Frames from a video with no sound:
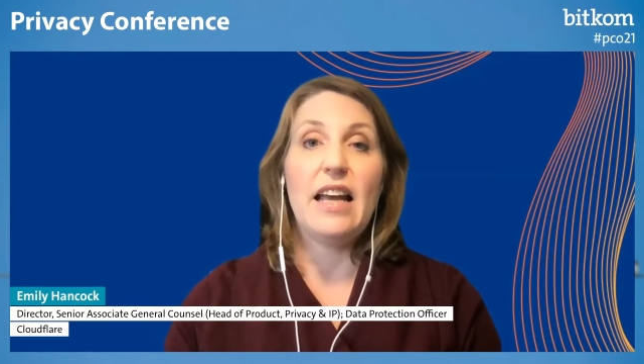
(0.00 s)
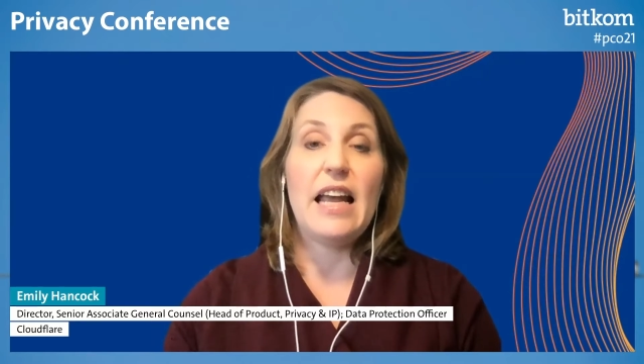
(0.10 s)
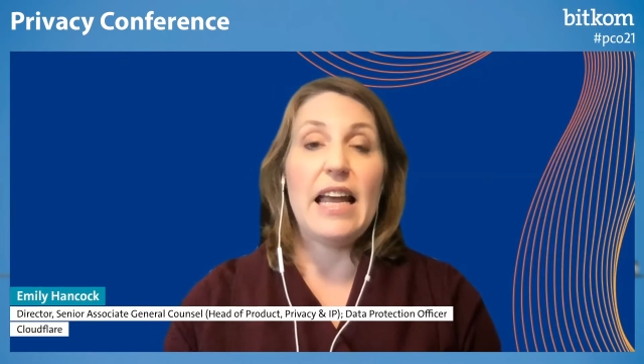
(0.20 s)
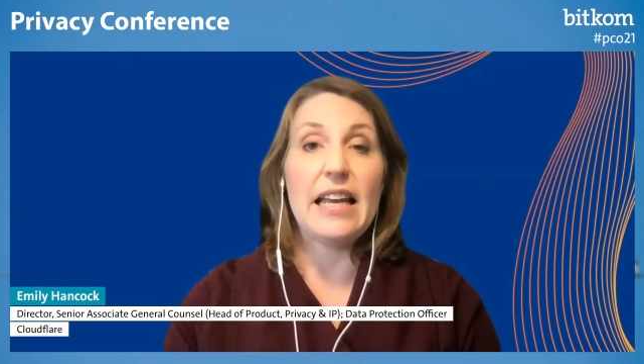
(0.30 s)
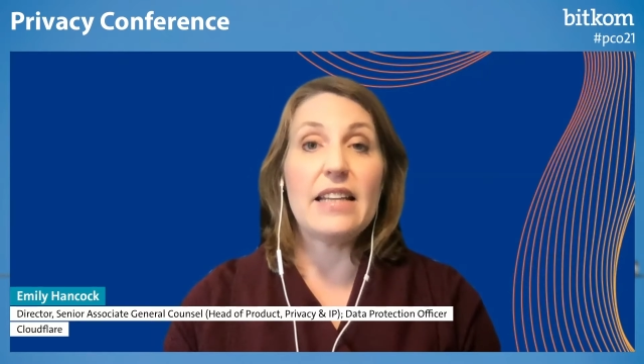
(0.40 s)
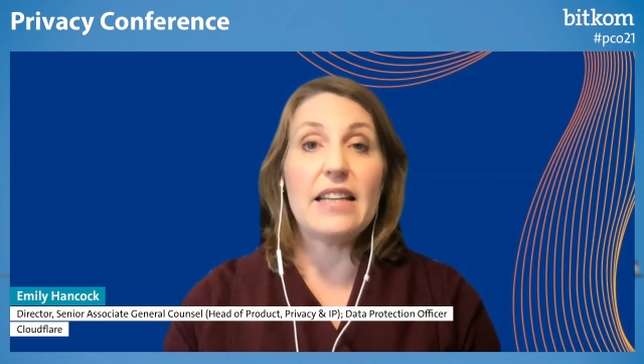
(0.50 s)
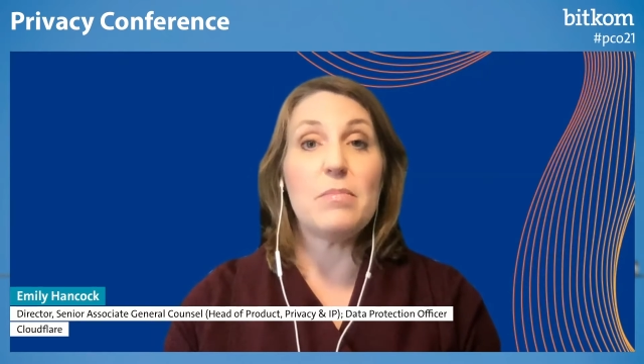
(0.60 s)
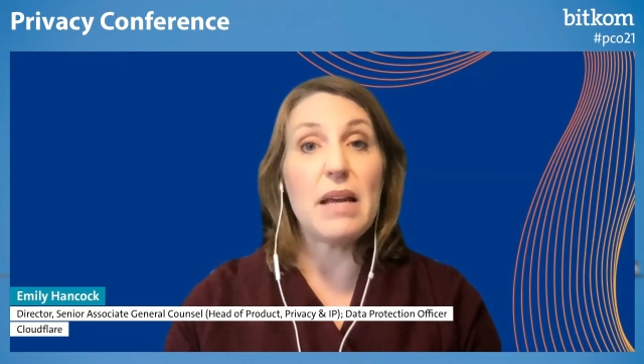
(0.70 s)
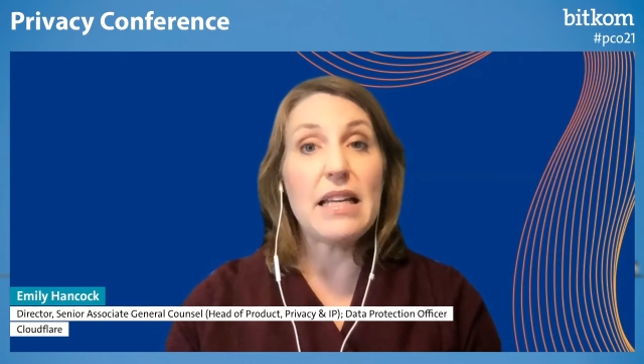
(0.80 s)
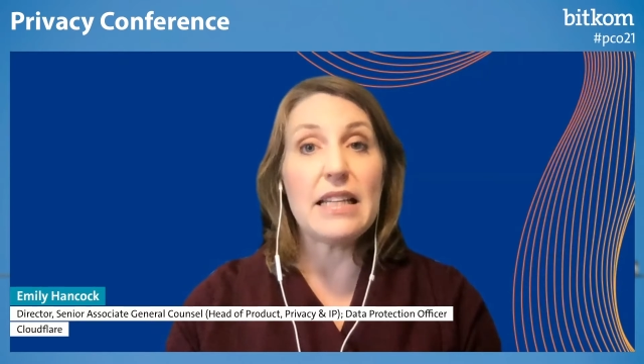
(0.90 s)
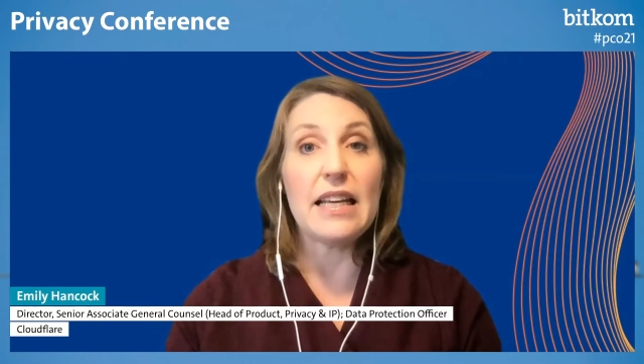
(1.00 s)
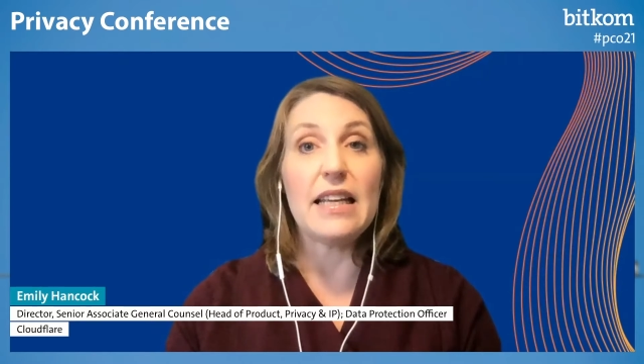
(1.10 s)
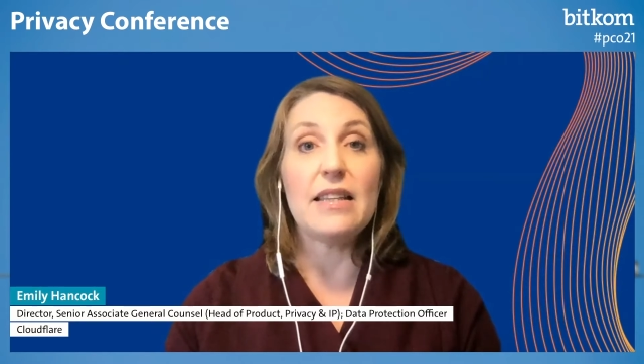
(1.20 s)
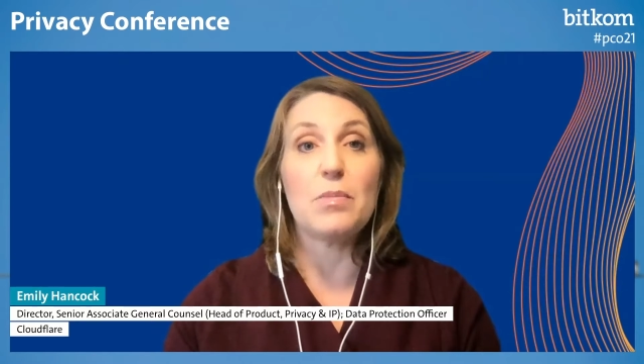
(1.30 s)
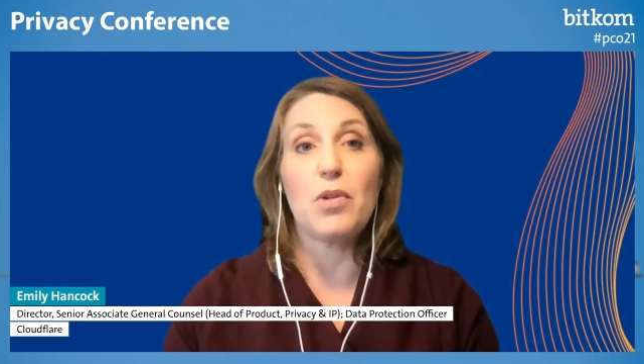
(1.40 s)
and to mandate
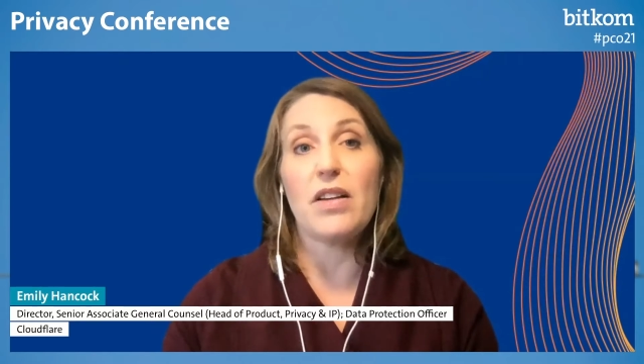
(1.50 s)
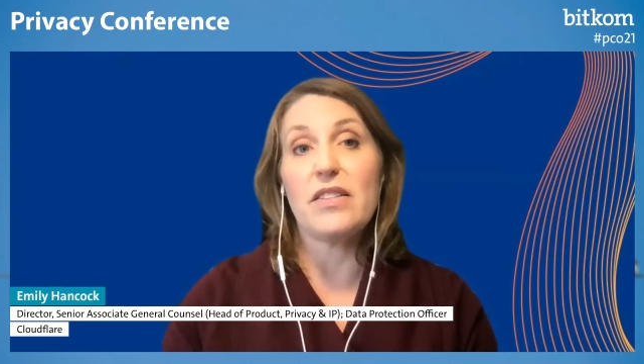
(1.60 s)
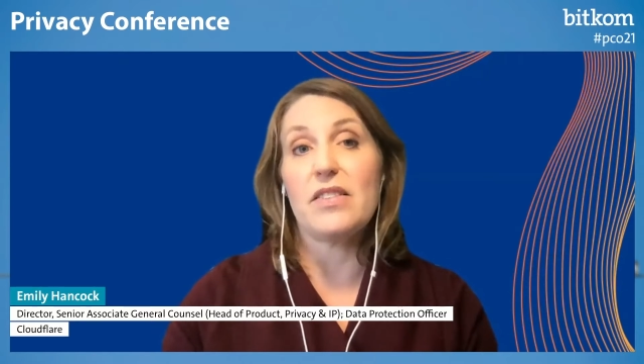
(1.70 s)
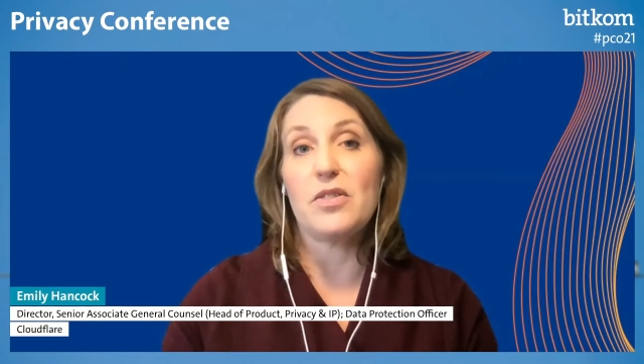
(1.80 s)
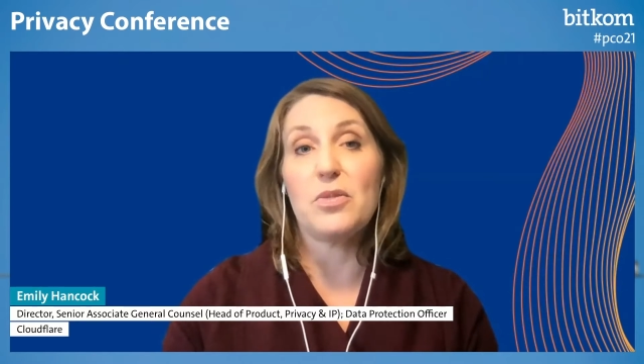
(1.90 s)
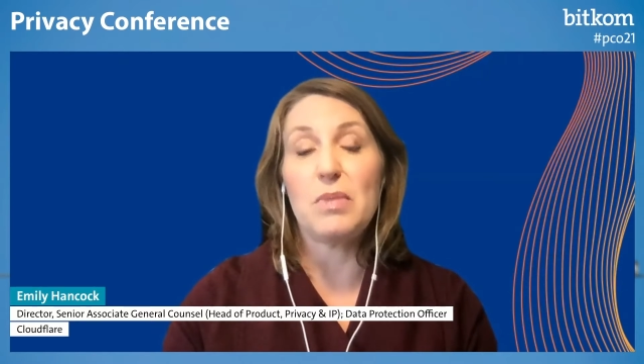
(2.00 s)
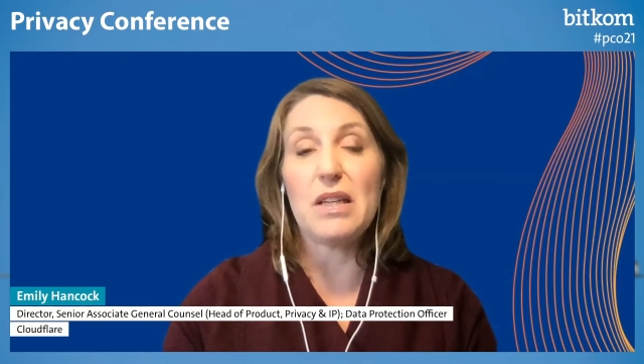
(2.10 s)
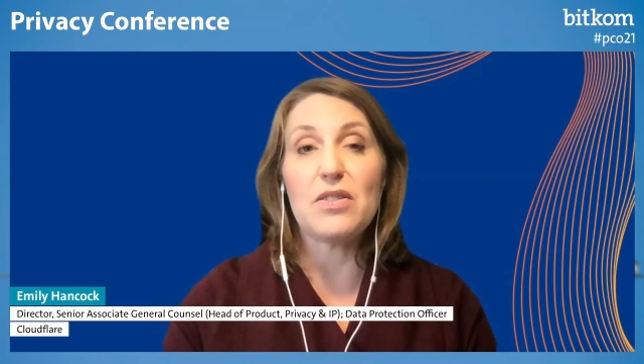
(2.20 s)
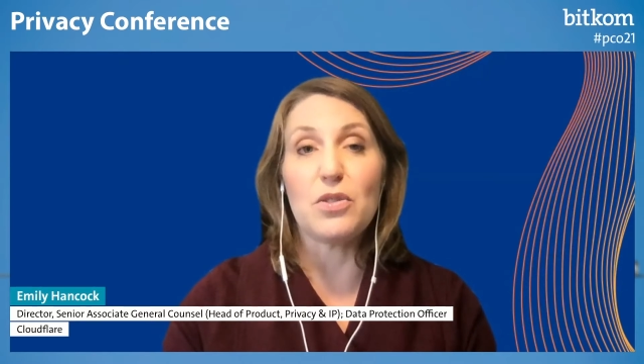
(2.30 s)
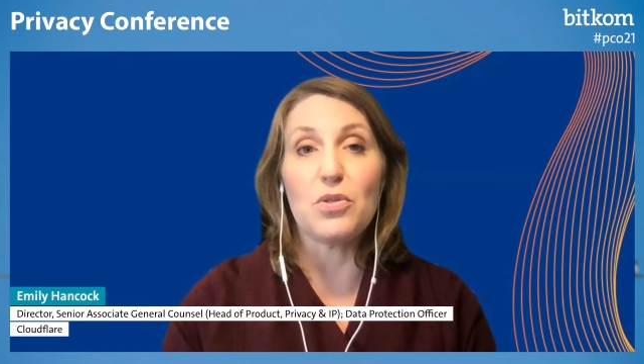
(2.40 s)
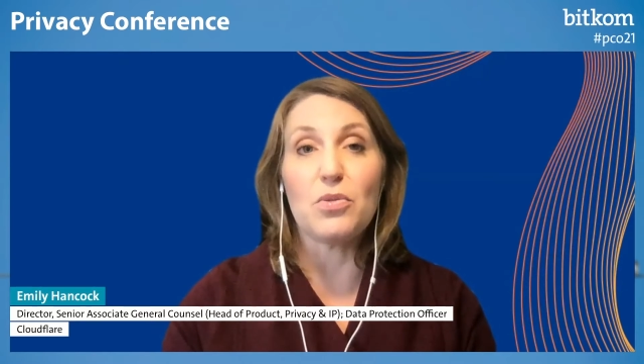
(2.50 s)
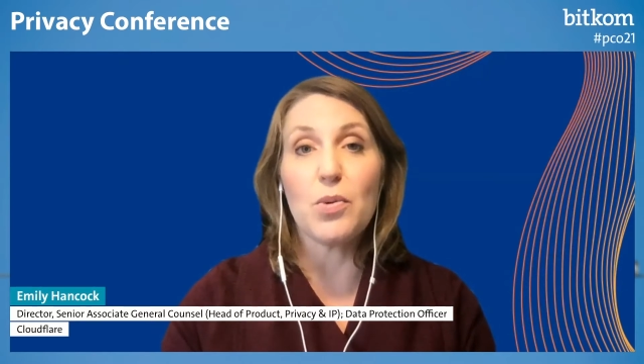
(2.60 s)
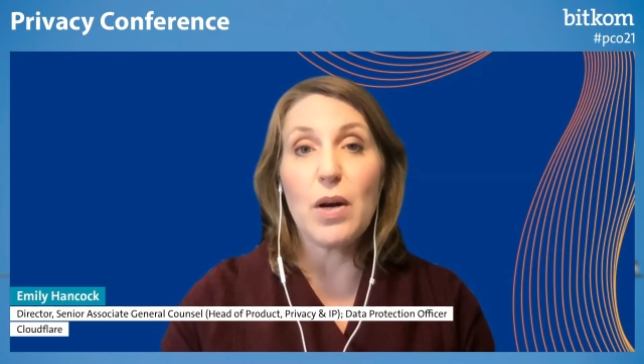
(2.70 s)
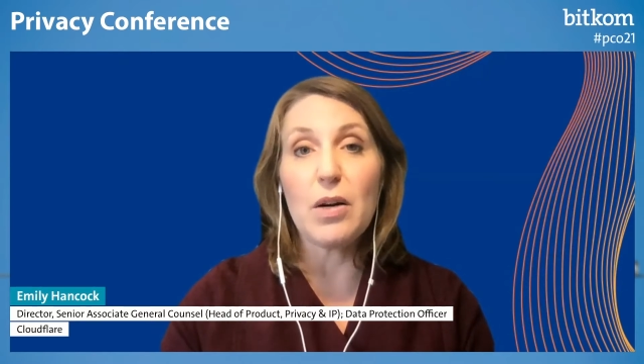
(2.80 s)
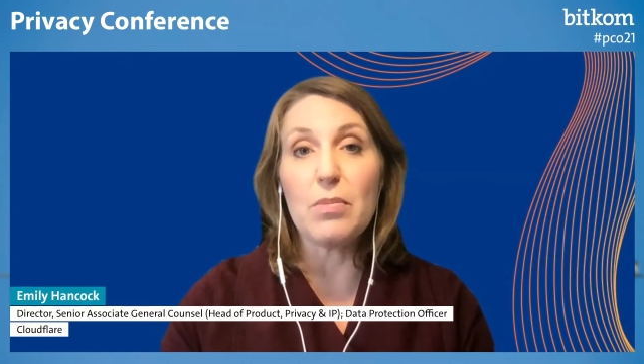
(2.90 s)
that processors meet certain
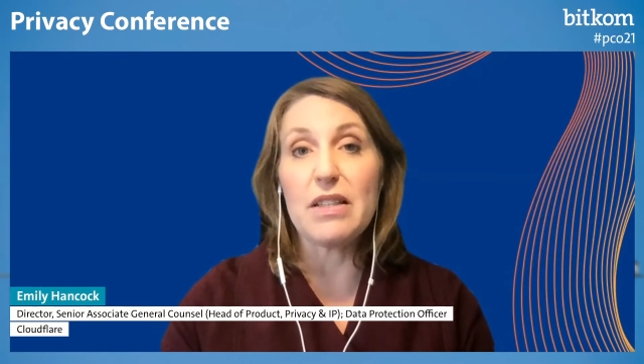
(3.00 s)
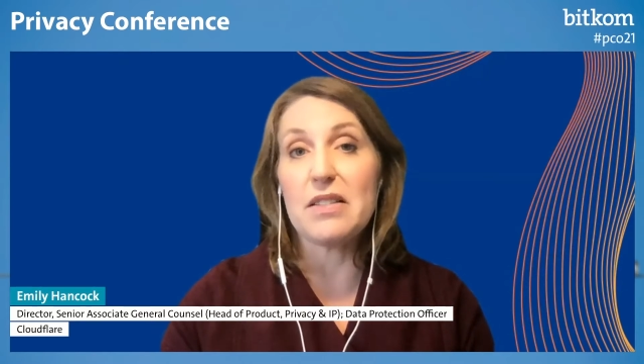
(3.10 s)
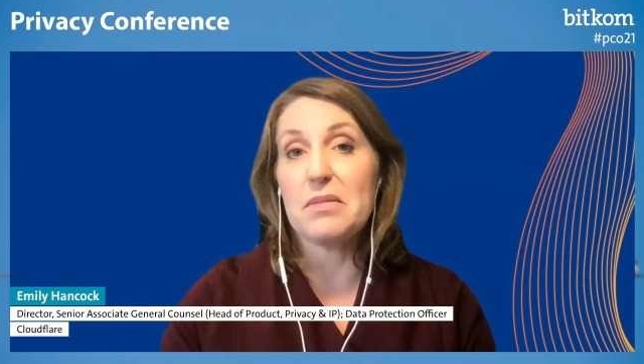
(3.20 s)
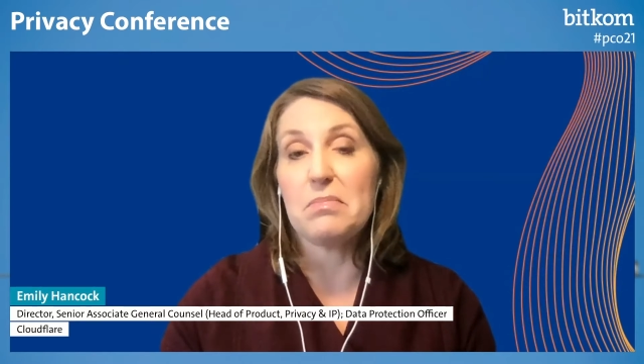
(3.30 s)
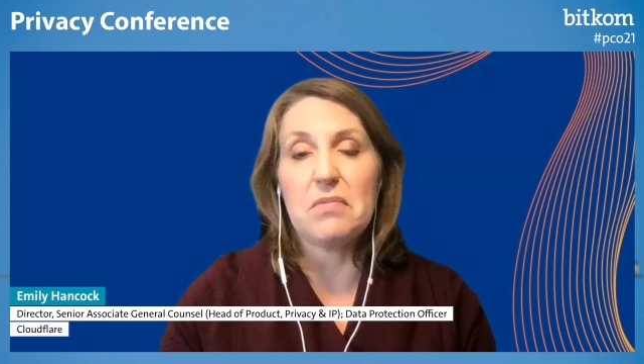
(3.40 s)
requirements,